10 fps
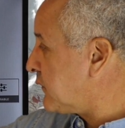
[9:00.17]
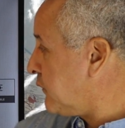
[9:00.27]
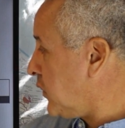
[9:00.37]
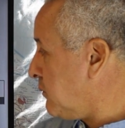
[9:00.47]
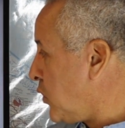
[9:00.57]

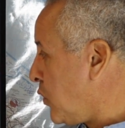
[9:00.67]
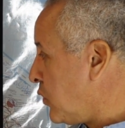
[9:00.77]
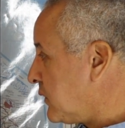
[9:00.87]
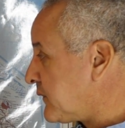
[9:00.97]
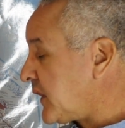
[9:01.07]
from
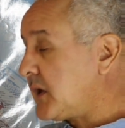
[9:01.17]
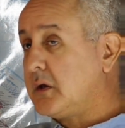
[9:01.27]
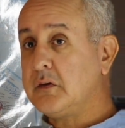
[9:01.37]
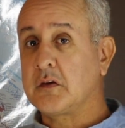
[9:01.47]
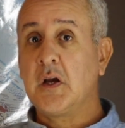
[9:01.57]
all of
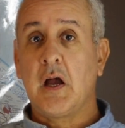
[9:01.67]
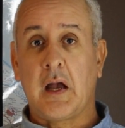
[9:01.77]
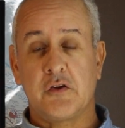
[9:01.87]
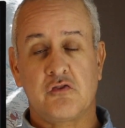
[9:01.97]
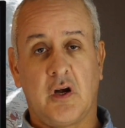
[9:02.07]
these
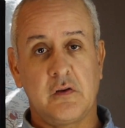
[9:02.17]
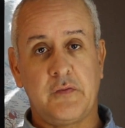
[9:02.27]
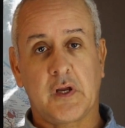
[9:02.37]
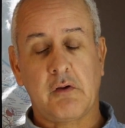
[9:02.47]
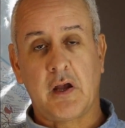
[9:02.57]
and try and
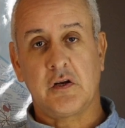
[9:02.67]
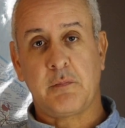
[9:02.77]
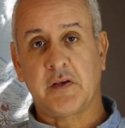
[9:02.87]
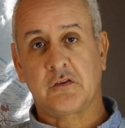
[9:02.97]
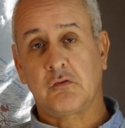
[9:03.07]
figure out the
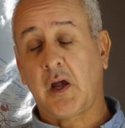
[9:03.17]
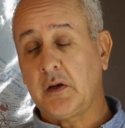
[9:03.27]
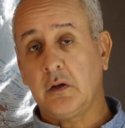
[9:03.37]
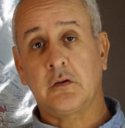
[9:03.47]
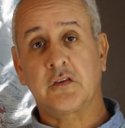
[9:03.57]
best
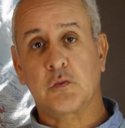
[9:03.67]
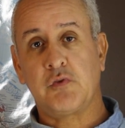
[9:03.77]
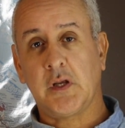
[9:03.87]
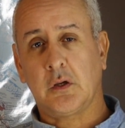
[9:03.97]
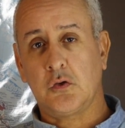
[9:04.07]
terrain. And it does a
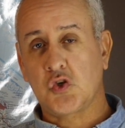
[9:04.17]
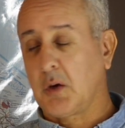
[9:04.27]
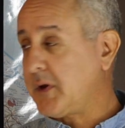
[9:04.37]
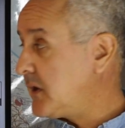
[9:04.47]
pretty good job.